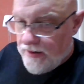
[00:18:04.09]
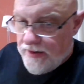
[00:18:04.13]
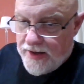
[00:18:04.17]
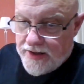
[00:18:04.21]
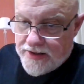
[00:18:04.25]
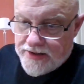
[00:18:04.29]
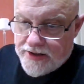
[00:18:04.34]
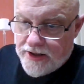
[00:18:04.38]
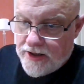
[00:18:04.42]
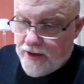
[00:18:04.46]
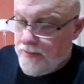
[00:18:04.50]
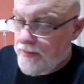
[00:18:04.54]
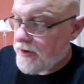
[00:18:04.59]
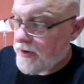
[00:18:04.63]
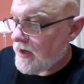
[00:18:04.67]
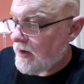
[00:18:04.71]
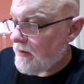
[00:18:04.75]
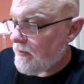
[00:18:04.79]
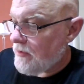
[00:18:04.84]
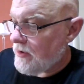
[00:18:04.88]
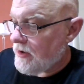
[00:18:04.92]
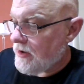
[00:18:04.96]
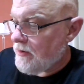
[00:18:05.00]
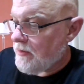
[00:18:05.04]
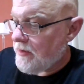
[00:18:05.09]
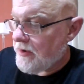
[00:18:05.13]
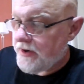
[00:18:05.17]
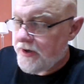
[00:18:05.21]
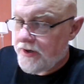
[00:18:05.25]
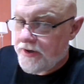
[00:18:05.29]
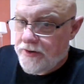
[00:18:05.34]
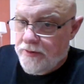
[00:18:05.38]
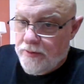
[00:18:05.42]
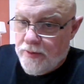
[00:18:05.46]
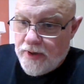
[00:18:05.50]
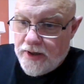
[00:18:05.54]
That's the other book I really
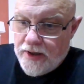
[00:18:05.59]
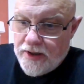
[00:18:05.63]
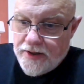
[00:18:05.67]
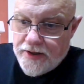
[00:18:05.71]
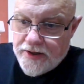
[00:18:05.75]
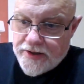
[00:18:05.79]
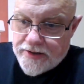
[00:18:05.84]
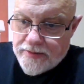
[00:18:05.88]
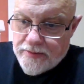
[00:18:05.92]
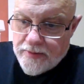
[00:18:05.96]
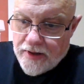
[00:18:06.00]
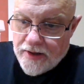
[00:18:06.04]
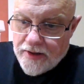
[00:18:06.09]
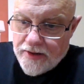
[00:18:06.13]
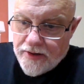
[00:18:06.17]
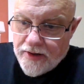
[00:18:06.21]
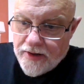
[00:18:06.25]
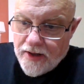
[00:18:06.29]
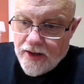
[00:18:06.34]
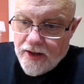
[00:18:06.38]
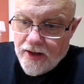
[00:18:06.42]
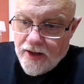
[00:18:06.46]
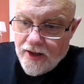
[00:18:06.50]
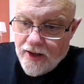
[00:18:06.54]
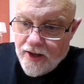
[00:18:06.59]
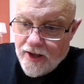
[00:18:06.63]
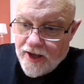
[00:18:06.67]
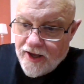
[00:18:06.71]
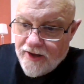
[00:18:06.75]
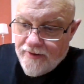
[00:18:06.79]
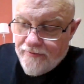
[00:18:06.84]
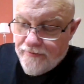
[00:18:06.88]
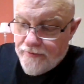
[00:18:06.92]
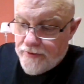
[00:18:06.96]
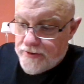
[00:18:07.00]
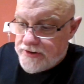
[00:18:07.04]
wanted to read this month.
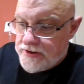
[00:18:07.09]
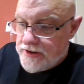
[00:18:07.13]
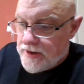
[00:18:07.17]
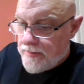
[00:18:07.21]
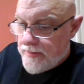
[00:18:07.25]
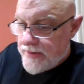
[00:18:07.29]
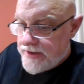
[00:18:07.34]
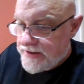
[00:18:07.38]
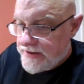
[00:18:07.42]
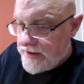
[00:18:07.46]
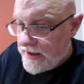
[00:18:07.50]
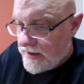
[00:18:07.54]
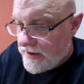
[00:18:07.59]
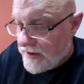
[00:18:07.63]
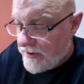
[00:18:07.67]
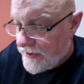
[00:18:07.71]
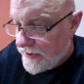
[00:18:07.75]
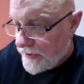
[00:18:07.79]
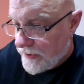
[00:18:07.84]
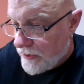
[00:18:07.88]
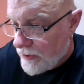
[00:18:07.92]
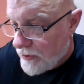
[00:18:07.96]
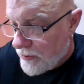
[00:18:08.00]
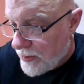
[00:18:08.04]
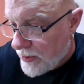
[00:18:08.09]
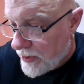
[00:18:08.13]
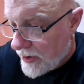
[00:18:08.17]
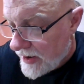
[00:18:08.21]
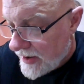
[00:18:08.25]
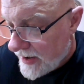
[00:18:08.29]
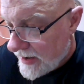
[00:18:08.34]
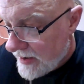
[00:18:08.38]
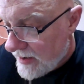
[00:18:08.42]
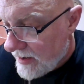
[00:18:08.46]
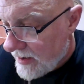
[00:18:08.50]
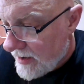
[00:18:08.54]
I missed out on the group
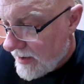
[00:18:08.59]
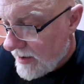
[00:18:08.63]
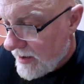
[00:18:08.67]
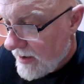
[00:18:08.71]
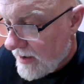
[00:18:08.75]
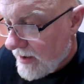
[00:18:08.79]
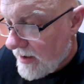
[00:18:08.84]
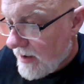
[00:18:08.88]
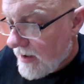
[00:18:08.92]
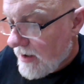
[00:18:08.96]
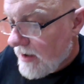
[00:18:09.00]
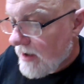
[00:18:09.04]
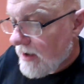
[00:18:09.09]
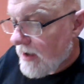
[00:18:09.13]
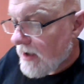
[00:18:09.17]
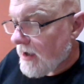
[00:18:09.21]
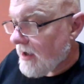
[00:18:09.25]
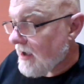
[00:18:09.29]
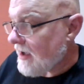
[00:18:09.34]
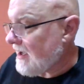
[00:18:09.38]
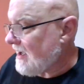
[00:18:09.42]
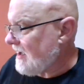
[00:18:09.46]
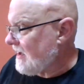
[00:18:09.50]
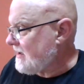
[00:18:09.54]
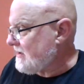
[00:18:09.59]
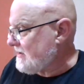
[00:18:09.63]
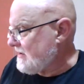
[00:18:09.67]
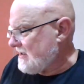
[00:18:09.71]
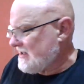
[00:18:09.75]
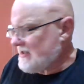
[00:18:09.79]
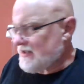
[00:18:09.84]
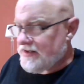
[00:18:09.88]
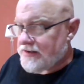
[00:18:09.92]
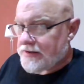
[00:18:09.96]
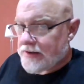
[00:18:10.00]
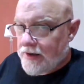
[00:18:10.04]
read because I
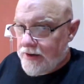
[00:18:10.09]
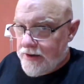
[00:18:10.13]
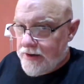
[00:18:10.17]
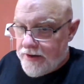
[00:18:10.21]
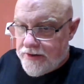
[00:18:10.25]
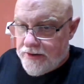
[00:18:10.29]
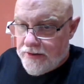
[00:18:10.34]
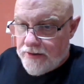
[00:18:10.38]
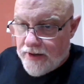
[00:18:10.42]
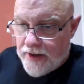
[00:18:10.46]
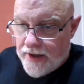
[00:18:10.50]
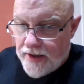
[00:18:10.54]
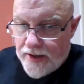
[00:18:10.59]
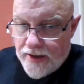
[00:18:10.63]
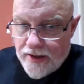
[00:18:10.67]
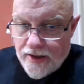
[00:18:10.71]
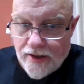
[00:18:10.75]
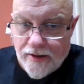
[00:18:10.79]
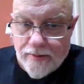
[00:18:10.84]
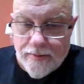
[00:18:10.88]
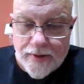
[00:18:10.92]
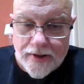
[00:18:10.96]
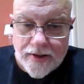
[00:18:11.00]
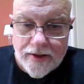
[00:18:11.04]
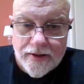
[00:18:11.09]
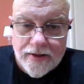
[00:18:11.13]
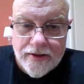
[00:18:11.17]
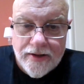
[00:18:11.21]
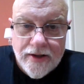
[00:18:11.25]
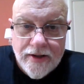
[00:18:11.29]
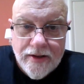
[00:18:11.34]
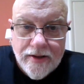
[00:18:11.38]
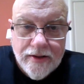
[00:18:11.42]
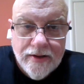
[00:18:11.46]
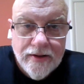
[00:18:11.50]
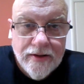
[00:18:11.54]
just started too late. I mean,
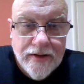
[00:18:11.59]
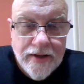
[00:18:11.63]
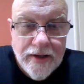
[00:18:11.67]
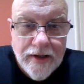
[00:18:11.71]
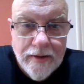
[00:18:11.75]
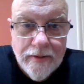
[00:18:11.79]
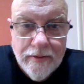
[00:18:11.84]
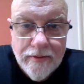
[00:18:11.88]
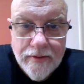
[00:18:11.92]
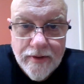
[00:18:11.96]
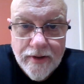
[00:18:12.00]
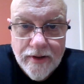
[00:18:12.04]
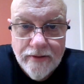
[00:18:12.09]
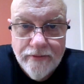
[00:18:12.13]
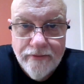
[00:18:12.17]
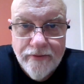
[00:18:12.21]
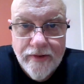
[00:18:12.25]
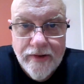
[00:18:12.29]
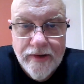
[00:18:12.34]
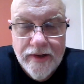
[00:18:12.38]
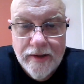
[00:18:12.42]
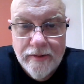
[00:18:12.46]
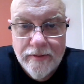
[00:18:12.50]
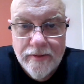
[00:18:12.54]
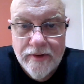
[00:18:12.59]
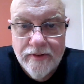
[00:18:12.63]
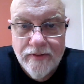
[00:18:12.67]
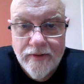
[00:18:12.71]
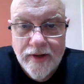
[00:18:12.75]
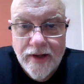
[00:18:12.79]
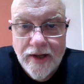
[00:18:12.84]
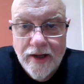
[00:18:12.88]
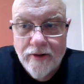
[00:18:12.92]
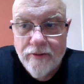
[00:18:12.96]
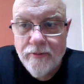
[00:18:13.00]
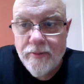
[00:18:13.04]
they would have
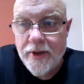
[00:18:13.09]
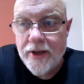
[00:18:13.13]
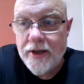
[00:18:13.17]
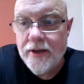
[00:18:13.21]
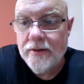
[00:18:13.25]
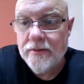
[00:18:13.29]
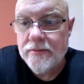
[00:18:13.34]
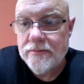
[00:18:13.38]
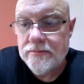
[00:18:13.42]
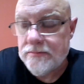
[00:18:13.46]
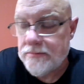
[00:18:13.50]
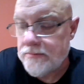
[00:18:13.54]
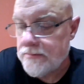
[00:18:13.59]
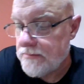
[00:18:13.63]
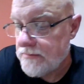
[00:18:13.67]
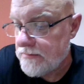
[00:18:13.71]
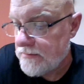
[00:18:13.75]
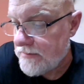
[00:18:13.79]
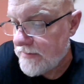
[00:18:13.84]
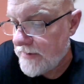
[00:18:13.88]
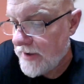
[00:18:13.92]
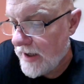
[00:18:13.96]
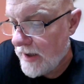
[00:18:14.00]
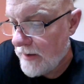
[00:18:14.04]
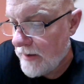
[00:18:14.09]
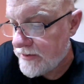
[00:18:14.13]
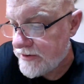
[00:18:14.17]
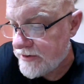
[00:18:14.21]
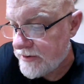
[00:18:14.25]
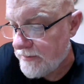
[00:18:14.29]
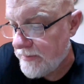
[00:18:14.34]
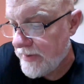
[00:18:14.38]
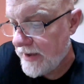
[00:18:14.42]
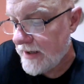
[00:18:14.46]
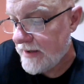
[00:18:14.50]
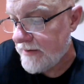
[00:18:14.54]
allowed me. I
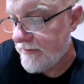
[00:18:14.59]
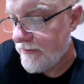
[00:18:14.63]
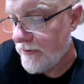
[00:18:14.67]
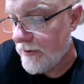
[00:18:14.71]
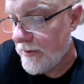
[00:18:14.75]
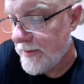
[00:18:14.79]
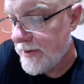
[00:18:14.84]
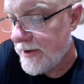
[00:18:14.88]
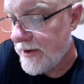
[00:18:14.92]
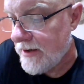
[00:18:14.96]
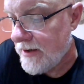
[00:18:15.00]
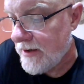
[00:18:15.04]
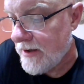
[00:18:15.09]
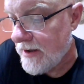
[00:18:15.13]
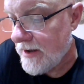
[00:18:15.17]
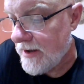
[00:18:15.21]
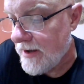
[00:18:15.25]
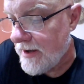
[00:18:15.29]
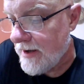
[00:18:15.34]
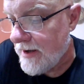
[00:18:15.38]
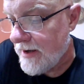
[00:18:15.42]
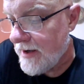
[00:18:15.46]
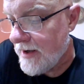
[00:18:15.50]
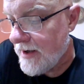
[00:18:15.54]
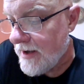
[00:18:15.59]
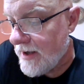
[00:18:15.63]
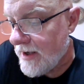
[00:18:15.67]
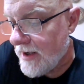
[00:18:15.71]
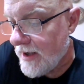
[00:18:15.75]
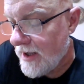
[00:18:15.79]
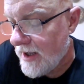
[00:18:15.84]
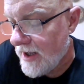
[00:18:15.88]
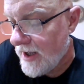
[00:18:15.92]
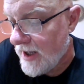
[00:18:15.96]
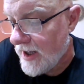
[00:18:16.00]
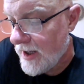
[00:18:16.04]
wasn't banned from
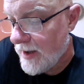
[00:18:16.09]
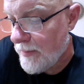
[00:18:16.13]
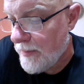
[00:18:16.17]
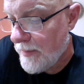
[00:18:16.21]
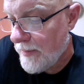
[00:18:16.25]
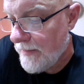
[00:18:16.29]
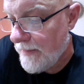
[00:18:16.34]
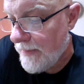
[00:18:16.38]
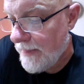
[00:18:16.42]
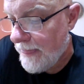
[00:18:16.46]
it.